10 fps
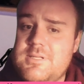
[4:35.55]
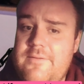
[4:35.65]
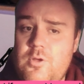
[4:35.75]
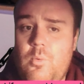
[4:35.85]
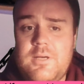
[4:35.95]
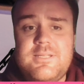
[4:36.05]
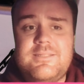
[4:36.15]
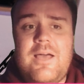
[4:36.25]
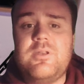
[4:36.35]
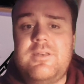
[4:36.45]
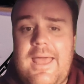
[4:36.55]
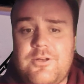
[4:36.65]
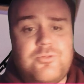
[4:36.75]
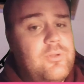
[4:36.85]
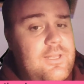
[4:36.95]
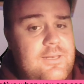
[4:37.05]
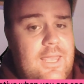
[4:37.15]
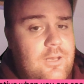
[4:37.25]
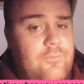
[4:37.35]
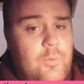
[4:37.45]
if you want to sound natural and
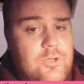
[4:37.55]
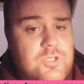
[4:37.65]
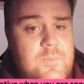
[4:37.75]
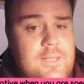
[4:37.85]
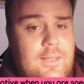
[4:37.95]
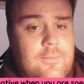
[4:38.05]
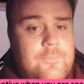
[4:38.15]
native when you're speaking.